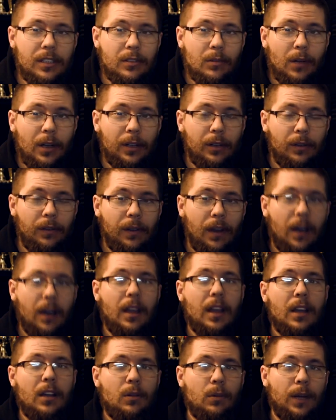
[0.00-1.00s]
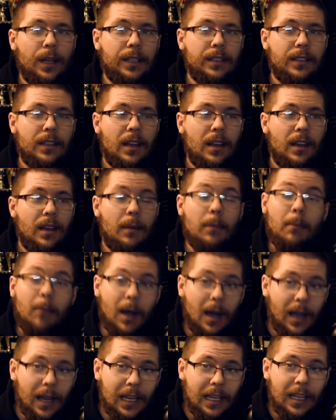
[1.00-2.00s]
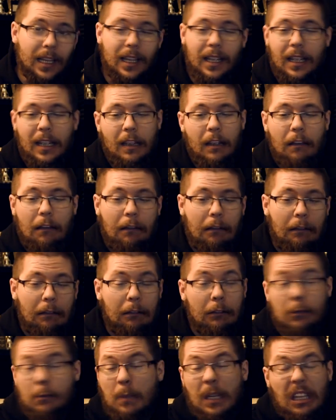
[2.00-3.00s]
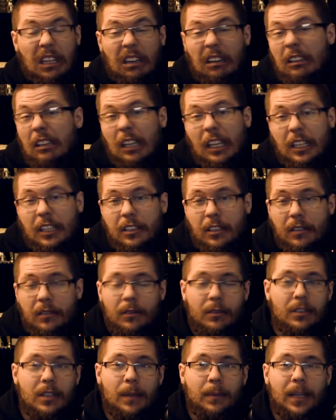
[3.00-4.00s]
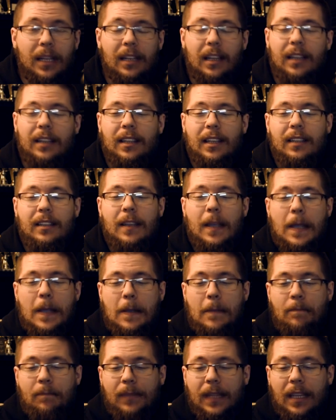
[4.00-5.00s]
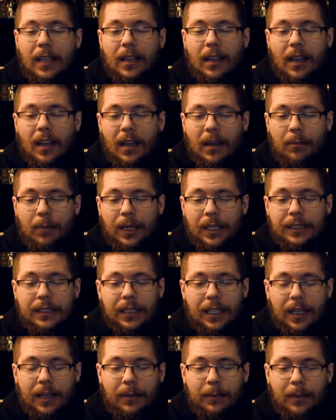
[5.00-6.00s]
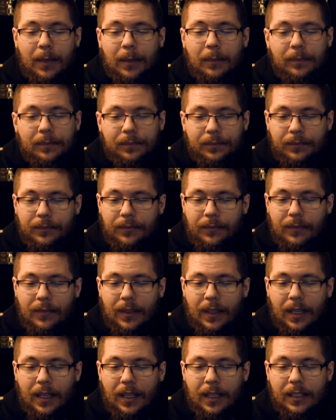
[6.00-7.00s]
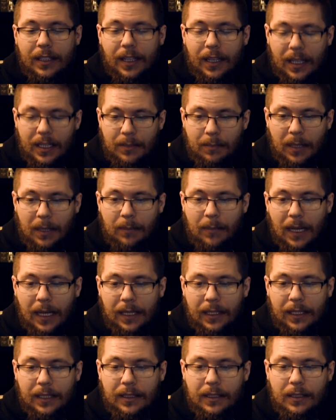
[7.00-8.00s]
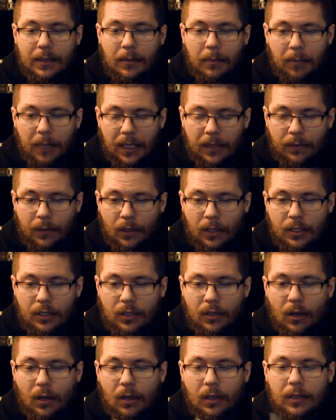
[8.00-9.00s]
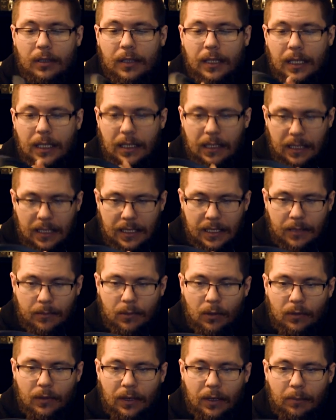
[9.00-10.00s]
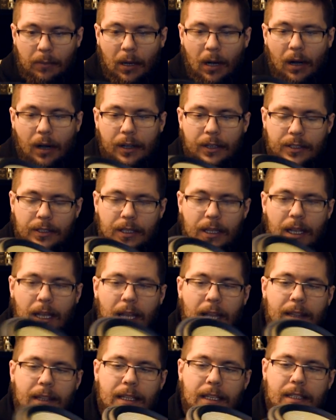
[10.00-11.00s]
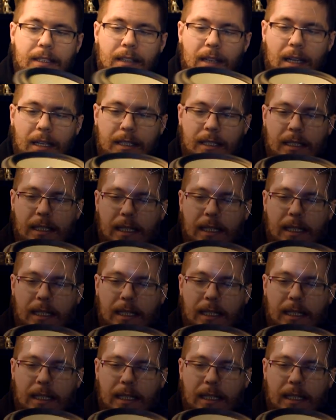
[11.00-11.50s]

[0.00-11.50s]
quite my speaker selection or something like that. But the nice big magnet, big voice coil, easy moving parts, and these nice